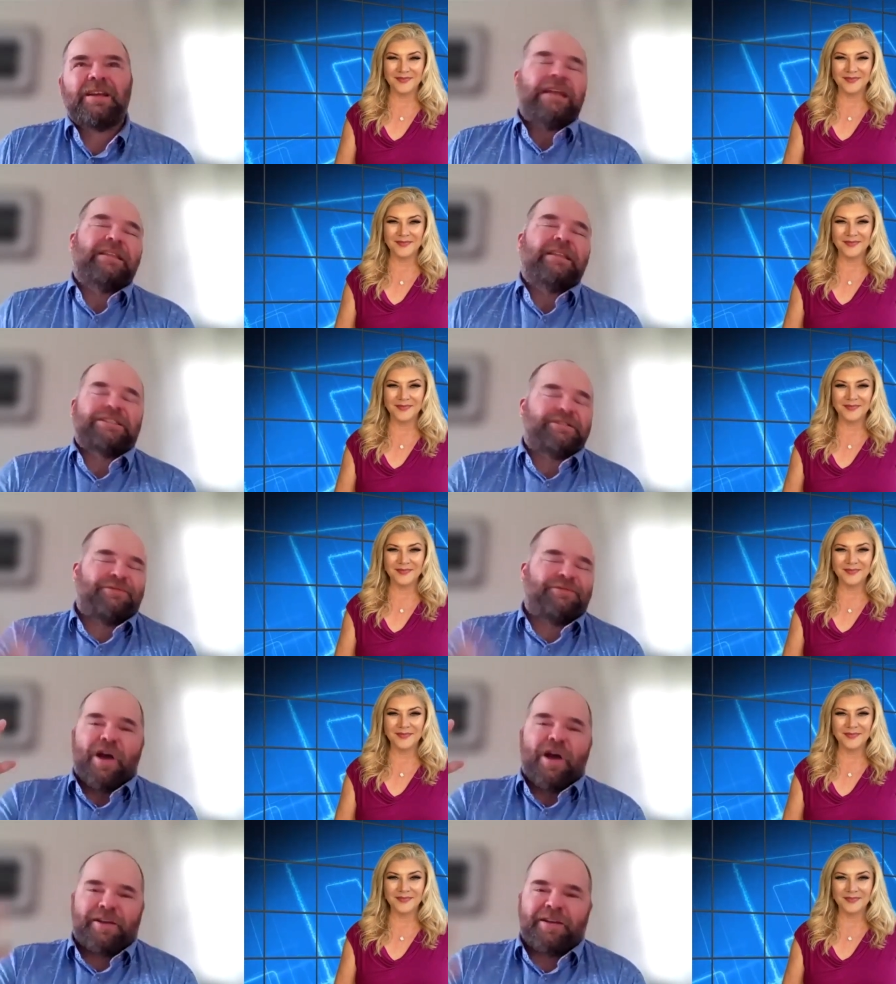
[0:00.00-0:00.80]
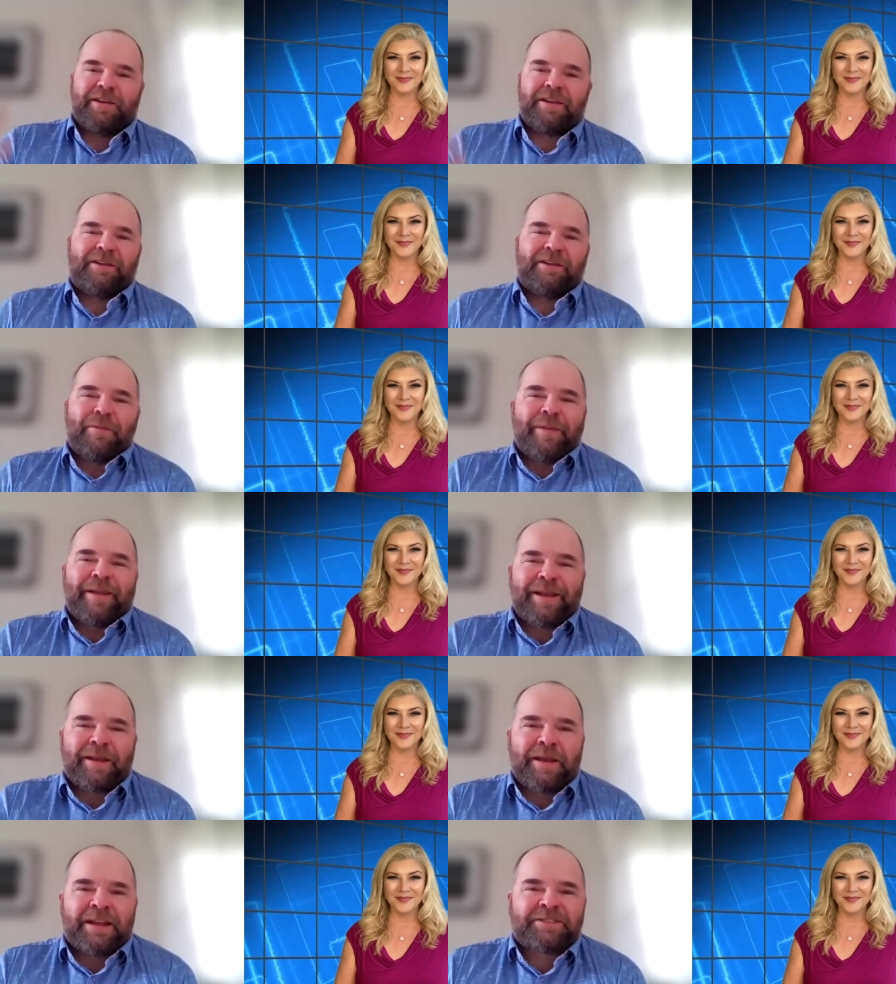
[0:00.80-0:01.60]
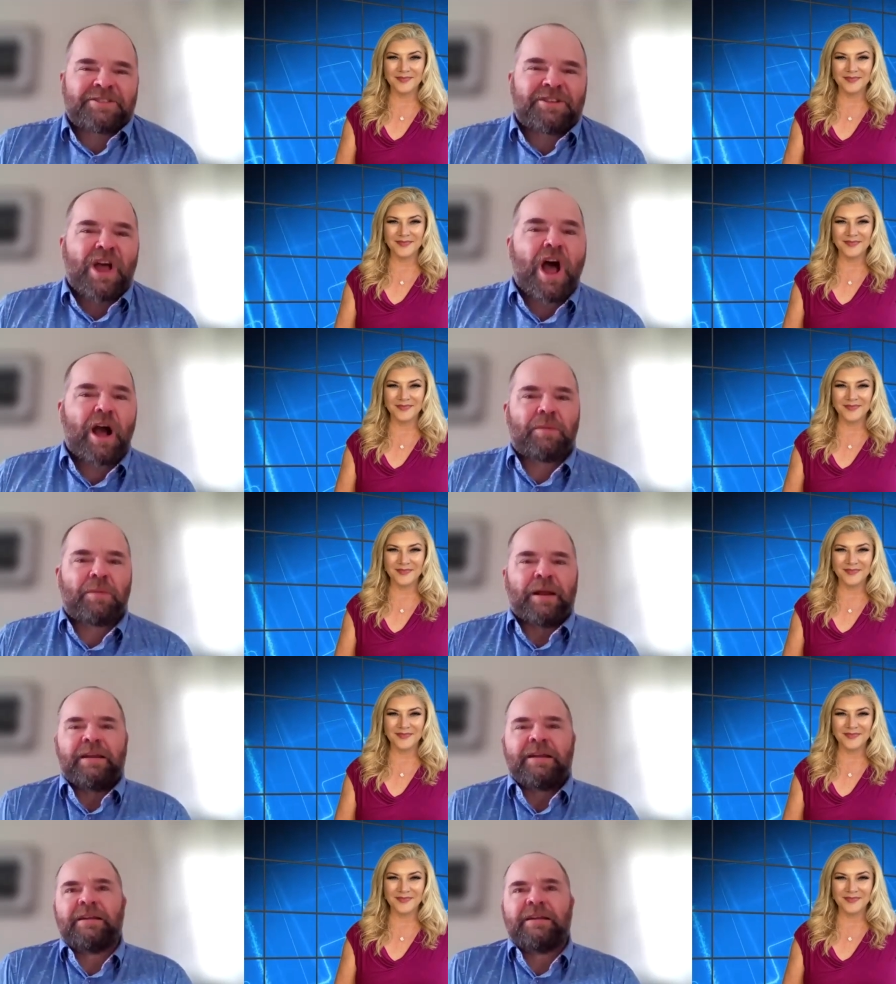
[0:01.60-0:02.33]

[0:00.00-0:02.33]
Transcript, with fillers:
Speaker 1: And that's fine. Everybody gets along. But,